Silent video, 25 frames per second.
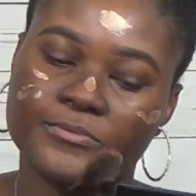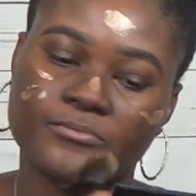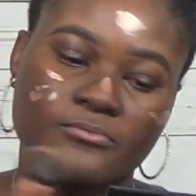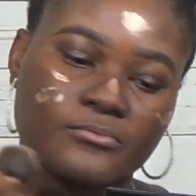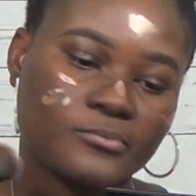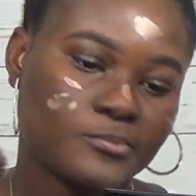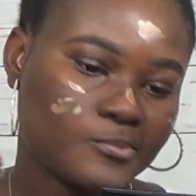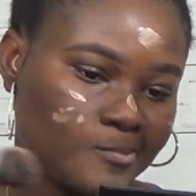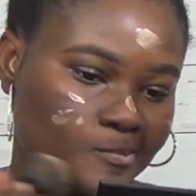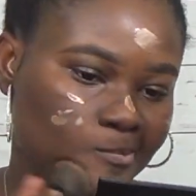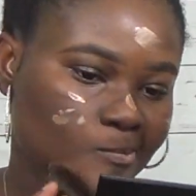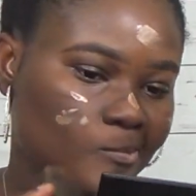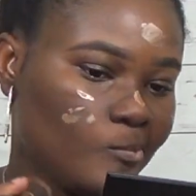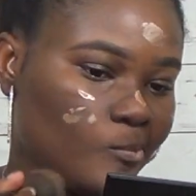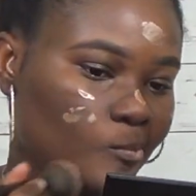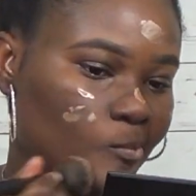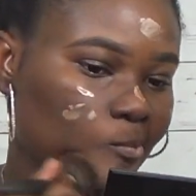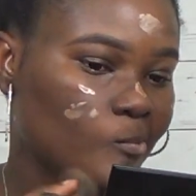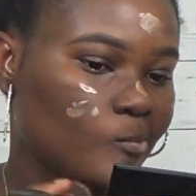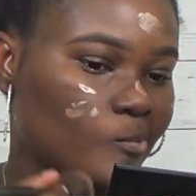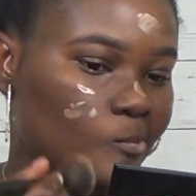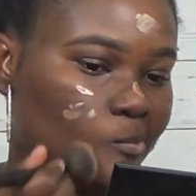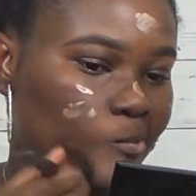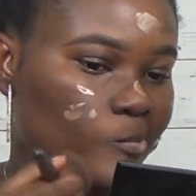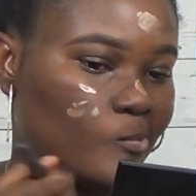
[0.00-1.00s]
In
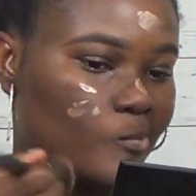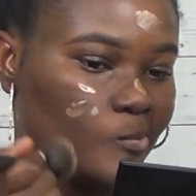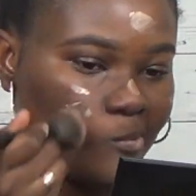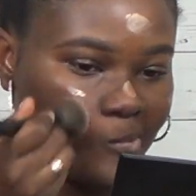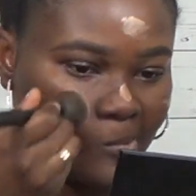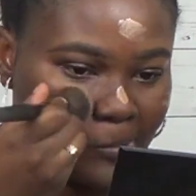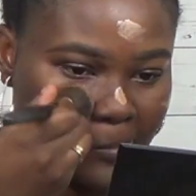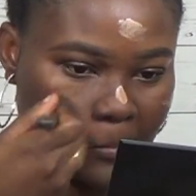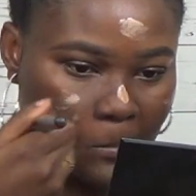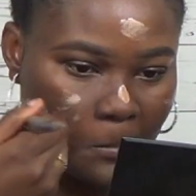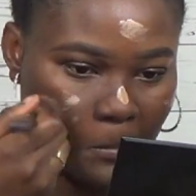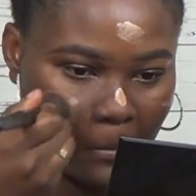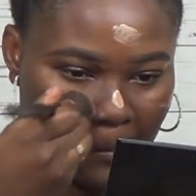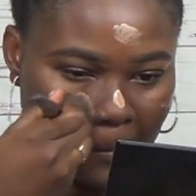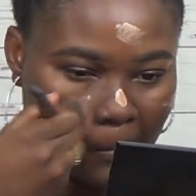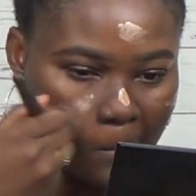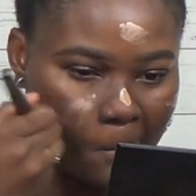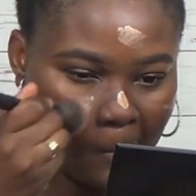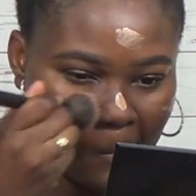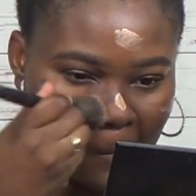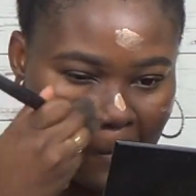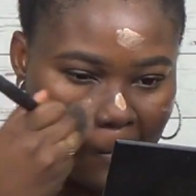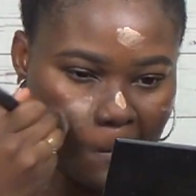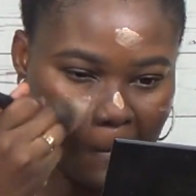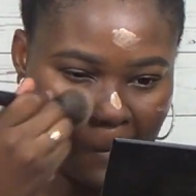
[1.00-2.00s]
Nigeria, yes,
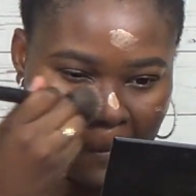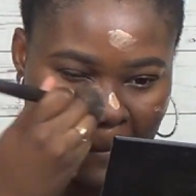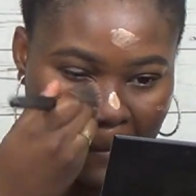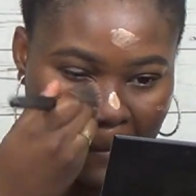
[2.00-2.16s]
months. You